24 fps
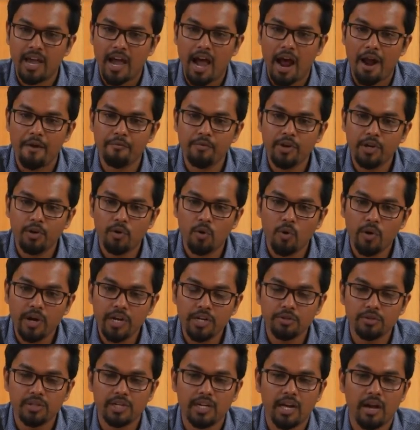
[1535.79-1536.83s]
and we go
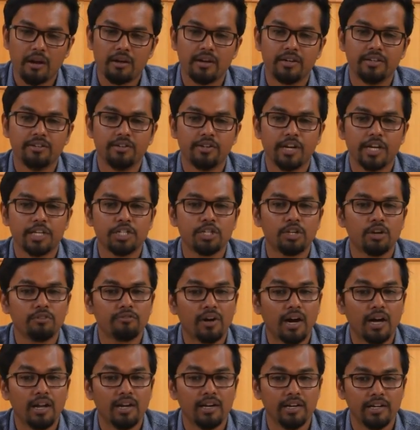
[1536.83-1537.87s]
into the direction of
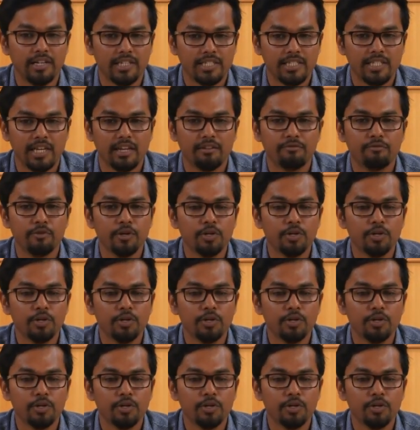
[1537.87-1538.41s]
color itself.